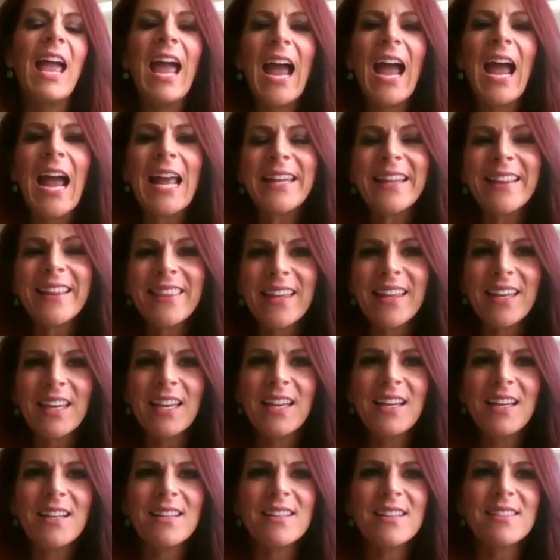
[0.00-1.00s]
And the thing
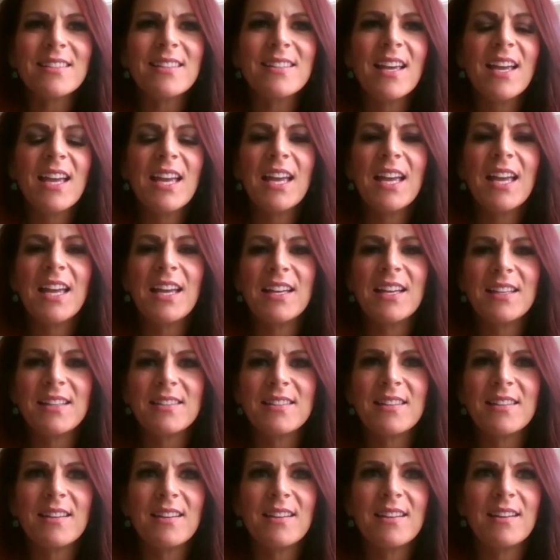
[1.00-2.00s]

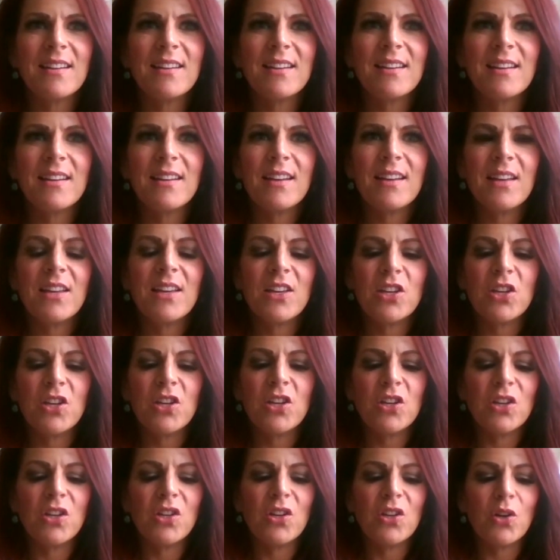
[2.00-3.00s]
is
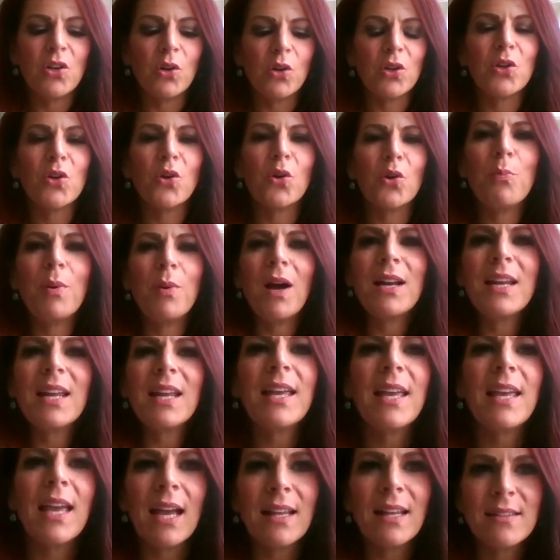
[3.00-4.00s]
your body
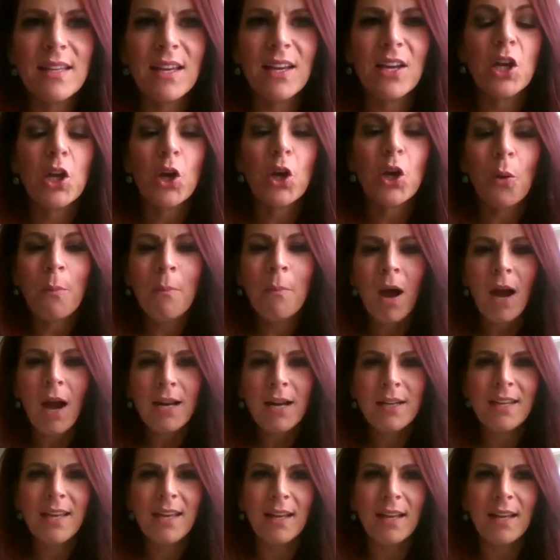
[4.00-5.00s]
gets it, your
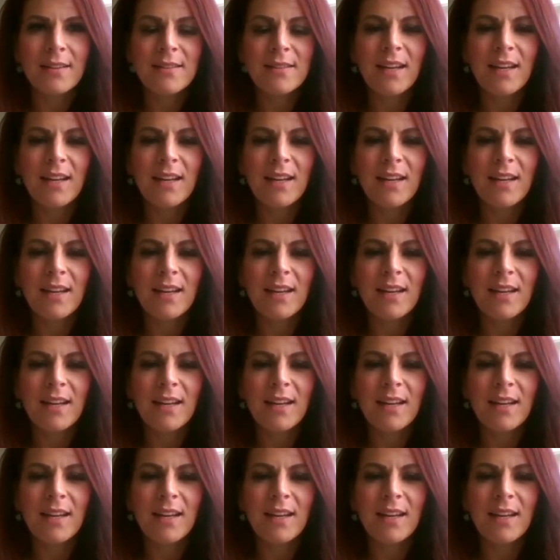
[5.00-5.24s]
mind gets it,